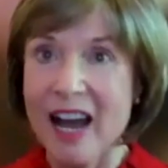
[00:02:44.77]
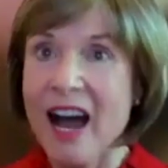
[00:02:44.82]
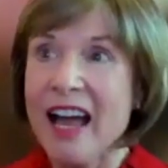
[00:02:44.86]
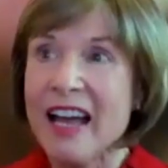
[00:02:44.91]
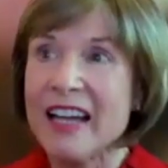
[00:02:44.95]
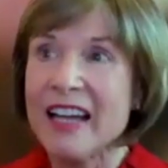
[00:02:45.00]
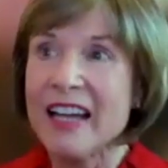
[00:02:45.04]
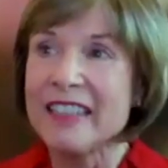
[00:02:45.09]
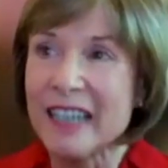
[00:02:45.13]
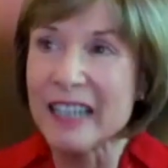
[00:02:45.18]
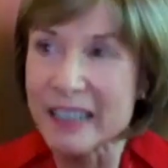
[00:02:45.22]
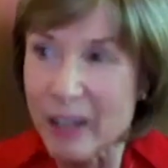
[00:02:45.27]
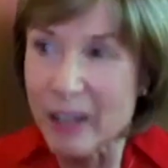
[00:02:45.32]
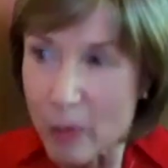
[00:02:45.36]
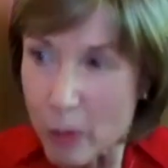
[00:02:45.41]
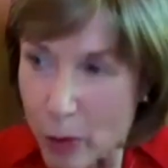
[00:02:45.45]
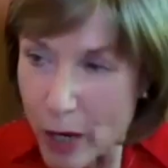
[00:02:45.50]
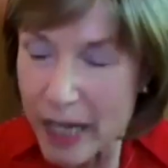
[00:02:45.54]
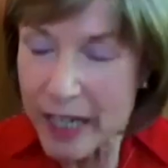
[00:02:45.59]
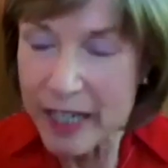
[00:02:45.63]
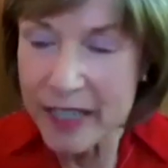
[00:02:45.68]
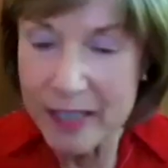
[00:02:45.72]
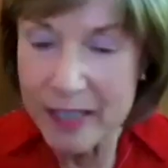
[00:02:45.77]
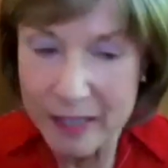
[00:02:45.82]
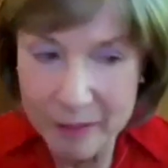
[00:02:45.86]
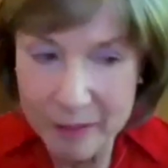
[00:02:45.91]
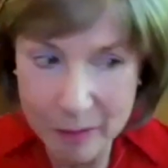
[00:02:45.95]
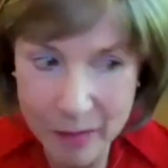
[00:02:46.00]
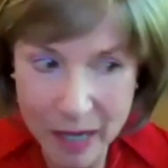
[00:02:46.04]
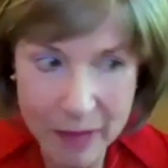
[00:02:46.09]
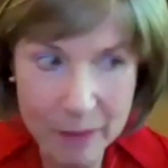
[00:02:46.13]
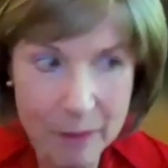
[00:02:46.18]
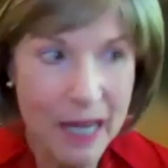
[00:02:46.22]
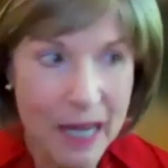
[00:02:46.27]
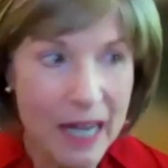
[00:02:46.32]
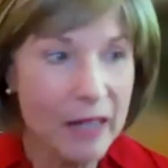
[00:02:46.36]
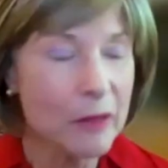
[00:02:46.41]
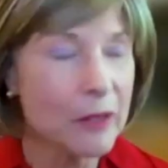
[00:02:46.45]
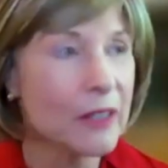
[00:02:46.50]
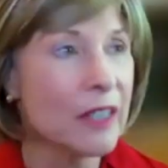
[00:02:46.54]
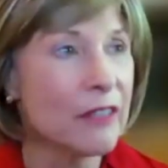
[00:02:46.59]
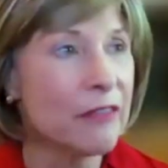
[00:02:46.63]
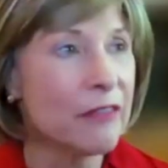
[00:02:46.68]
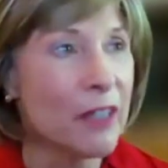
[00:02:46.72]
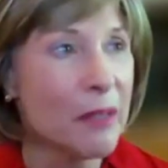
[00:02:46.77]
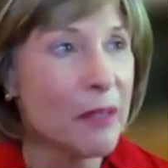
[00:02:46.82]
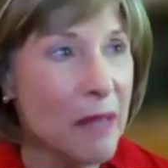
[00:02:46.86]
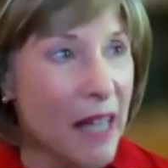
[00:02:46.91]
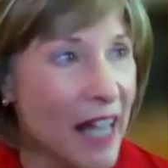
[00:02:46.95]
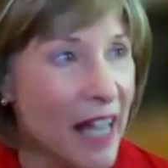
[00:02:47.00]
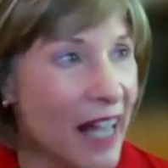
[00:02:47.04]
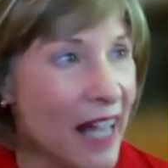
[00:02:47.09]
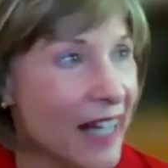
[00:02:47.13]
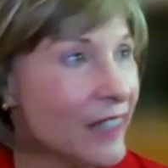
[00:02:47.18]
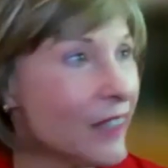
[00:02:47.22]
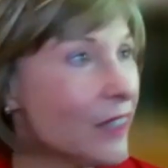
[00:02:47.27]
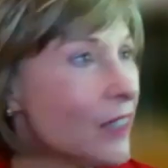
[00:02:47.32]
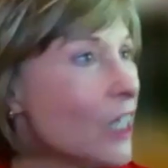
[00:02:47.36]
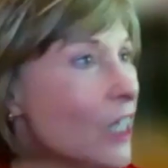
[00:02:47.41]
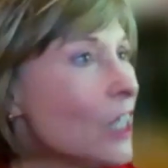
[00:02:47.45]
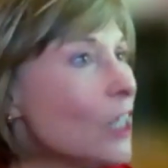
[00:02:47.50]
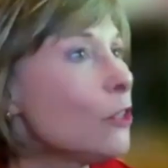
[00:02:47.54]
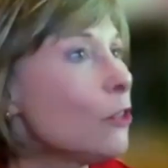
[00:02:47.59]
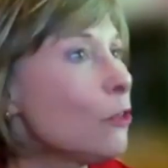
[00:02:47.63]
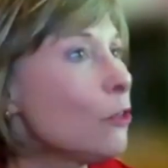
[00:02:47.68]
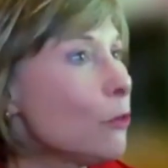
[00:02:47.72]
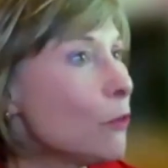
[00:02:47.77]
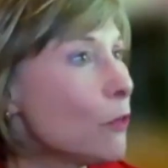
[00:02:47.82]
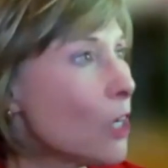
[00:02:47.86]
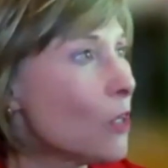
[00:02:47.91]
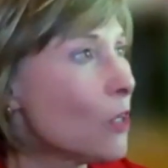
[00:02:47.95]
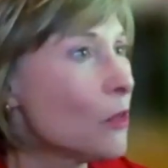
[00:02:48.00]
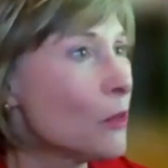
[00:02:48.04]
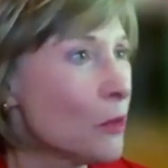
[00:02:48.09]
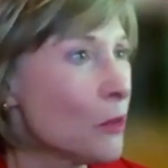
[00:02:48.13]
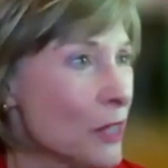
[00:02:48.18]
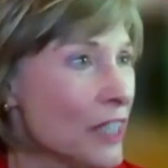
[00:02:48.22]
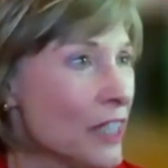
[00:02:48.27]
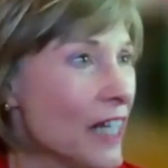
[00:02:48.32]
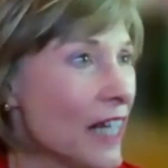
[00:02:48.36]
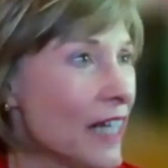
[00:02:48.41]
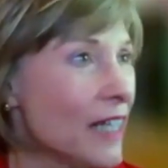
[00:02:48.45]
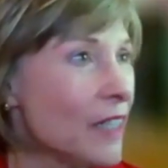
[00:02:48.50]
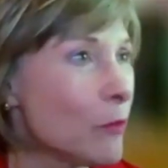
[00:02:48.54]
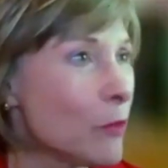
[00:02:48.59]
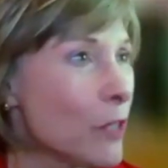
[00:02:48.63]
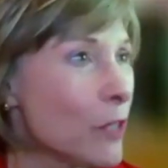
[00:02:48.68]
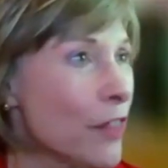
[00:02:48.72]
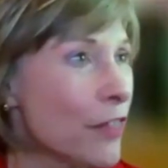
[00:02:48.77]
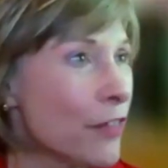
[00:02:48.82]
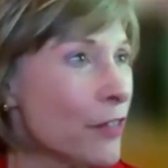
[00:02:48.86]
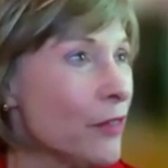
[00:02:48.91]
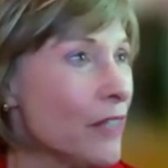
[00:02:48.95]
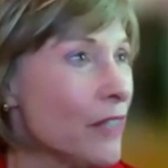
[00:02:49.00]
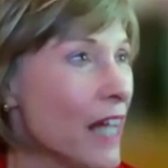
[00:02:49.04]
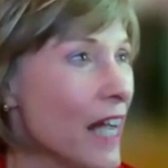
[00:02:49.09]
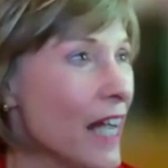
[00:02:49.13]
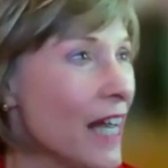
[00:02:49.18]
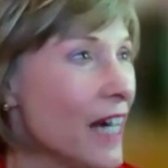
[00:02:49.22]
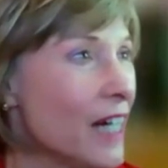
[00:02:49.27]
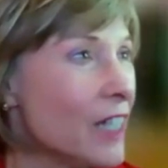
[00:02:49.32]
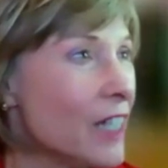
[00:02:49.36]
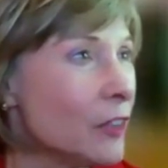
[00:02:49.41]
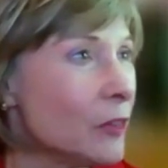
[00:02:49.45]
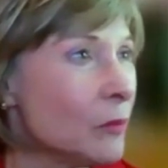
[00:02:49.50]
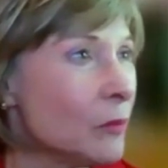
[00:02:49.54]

And I awaken my power of command to co-create with you now.